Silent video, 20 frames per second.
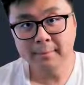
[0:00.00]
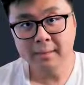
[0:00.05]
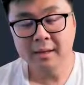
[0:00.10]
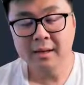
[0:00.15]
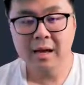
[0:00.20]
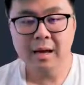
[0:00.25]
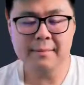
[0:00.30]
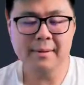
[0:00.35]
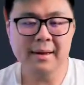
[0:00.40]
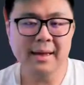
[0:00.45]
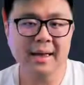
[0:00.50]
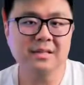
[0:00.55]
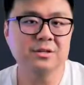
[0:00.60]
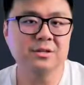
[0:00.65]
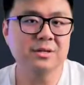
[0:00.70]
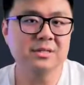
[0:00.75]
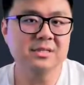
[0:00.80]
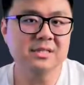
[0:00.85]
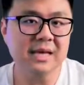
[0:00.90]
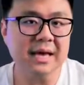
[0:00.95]
And my
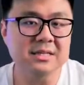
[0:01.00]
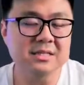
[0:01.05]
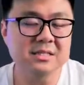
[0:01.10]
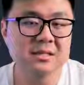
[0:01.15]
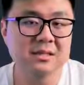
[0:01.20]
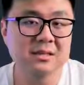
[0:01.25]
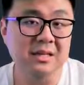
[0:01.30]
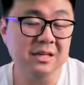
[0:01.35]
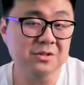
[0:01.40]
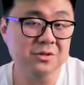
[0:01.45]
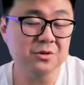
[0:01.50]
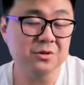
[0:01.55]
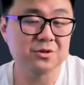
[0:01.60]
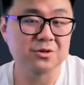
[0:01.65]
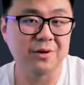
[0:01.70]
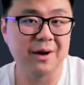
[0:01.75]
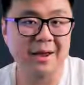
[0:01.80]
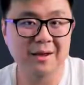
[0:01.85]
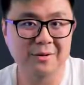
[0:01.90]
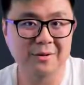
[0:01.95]
answer is yes. These two
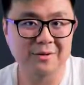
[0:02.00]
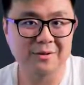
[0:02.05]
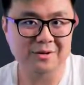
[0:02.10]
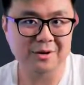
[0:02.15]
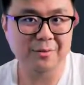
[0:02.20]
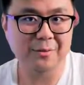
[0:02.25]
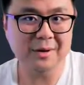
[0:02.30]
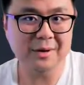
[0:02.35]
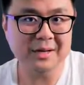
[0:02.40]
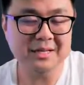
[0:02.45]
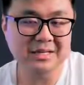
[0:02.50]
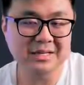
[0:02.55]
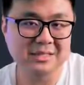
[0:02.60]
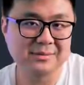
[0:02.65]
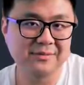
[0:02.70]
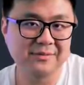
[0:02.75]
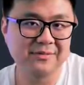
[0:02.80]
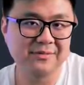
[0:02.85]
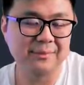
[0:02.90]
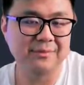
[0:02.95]
triangles are really just
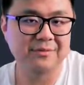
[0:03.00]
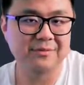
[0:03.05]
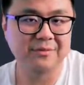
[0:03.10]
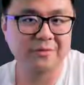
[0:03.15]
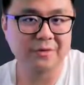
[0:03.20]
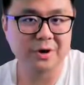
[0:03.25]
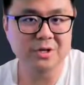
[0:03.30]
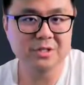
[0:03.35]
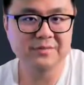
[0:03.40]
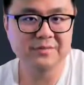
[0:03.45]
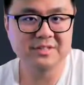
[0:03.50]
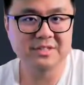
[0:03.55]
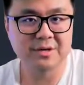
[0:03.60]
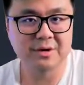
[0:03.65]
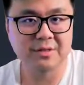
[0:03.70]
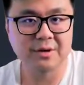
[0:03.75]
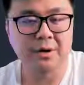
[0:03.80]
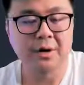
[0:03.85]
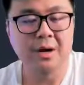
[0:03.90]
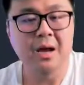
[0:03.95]
flipped versions of each
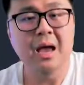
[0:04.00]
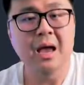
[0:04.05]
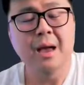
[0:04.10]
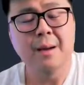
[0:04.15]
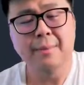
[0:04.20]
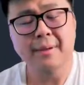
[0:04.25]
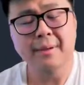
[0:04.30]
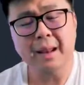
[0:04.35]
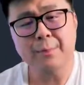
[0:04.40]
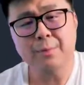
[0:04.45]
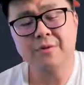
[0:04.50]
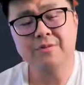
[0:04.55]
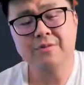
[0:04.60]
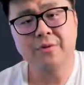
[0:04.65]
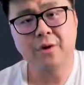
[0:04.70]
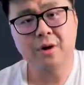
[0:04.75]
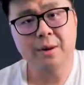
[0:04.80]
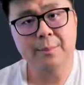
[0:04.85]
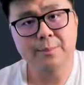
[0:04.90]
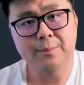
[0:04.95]
other, but I
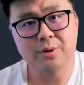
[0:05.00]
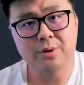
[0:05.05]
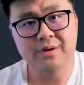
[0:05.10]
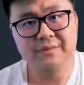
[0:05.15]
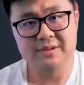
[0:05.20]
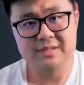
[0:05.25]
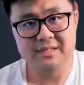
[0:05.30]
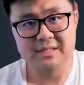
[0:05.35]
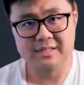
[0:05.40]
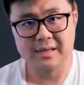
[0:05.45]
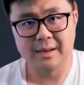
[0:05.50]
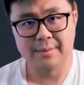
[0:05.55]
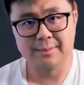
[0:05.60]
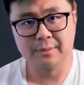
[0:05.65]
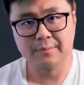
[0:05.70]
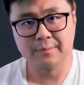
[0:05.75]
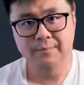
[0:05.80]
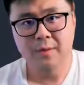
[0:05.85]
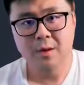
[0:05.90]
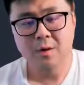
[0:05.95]
prefer the previous
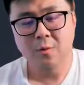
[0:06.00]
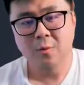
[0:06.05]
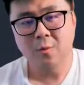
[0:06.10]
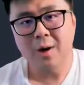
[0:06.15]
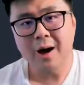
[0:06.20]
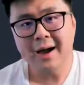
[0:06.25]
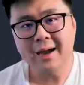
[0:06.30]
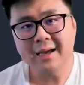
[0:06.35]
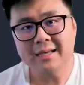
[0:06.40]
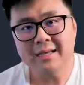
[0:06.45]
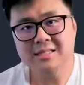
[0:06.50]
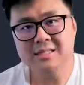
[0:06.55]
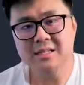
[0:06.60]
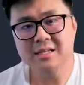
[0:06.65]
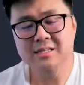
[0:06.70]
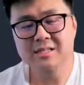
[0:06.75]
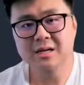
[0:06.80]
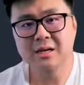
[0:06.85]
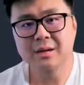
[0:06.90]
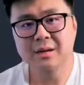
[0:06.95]
example. Why is
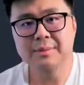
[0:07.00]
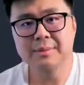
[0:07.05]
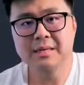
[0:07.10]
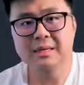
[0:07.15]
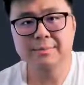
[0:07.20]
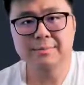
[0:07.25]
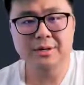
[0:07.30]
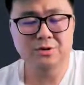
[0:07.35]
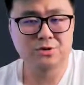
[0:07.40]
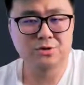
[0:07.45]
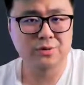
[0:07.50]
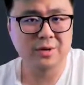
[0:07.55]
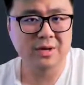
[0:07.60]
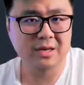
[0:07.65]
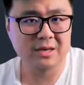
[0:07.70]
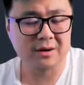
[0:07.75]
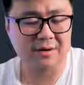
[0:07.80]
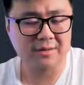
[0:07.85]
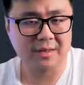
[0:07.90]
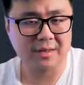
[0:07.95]
this going to be a bit
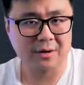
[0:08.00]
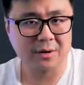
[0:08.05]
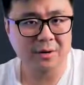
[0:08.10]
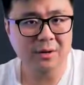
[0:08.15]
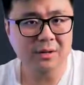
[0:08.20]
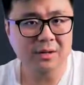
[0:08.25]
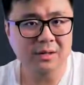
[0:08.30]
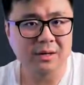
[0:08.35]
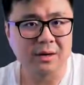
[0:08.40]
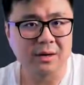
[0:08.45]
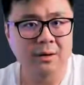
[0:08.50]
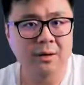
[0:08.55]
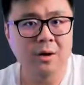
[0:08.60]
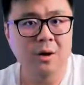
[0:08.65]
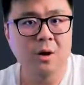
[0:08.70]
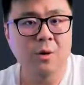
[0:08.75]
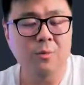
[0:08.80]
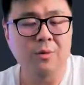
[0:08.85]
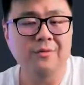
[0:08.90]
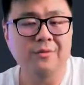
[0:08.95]
trickier than earlier?
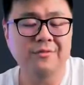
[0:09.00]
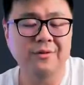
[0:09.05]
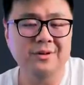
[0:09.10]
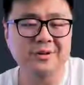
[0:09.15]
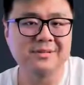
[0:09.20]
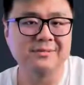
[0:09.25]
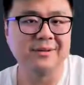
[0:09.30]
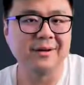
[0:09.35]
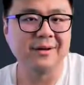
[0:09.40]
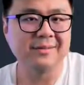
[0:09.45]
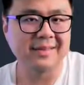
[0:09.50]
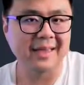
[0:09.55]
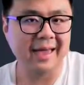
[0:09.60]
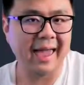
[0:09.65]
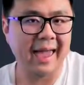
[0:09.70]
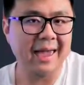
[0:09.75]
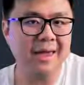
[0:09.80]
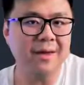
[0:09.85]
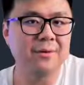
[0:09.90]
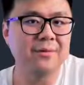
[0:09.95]
Well, first of all, the
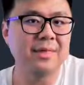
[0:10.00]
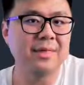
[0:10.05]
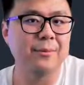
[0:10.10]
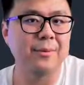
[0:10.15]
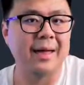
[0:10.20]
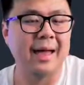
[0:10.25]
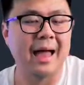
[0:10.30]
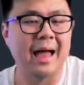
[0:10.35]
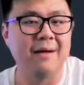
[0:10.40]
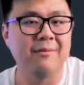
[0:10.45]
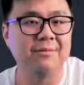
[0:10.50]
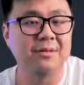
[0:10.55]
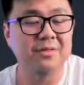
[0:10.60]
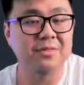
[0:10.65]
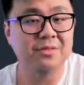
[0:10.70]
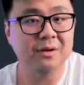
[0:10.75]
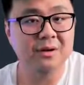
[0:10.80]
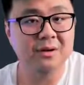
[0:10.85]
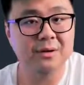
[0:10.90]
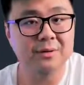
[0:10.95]
angle that we have, the
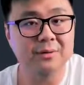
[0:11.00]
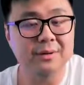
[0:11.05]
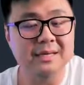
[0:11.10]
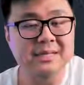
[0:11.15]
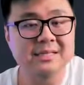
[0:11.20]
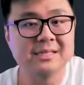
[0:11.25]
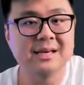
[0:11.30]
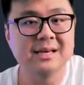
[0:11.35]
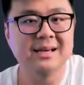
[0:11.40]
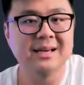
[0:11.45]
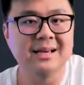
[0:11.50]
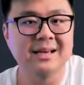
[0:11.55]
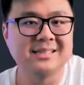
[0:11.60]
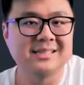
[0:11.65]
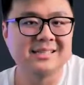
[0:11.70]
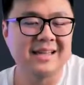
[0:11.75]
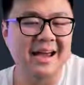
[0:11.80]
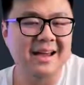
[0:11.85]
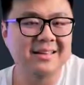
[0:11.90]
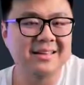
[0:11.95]
30 degrees, is
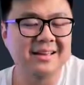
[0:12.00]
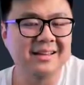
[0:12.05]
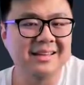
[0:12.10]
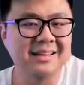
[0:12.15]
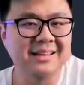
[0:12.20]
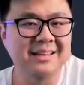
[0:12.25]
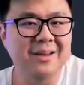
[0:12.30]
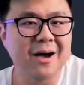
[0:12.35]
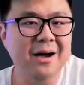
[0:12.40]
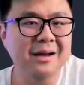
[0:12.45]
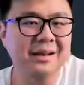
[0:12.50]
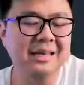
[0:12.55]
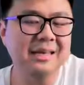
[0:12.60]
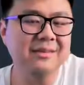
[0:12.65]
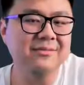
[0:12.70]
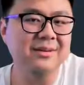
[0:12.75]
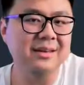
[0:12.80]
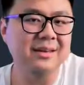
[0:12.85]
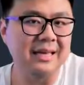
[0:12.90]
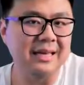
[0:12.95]
technically not
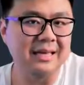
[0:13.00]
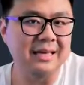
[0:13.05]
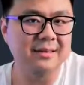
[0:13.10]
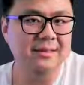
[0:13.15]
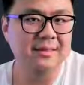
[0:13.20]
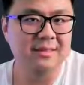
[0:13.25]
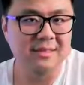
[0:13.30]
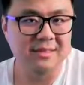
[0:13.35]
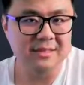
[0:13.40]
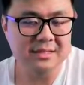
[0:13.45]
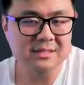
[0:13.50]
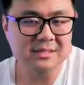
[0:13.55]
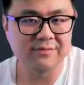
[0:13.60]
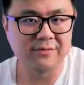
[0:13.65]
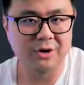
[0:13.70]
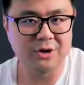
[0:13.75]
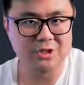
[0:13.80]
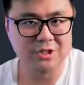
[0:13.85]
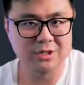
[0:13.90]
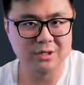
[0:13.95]
even in this
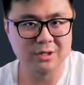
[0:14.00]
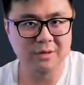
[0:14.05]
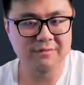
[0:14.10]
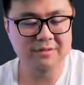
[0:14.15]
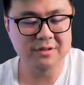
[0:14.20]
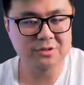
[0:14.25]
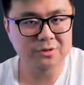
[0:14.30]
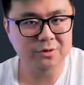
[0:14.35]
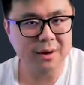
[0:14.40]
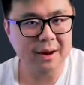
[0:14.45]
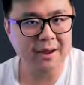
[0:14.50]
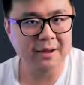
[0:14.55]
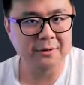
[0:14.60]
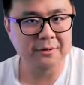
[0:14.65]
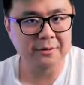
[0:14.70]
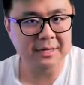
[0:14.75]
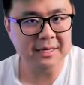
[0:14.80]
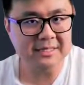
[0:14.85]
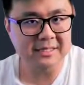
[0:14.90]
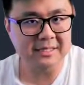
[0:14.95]
version of the triangle,
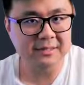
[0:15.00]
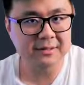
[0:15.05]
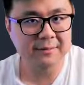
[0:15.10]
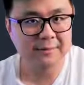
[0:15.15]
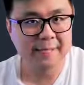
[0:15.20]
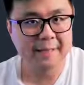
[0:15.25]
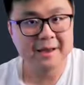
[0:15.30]
is it?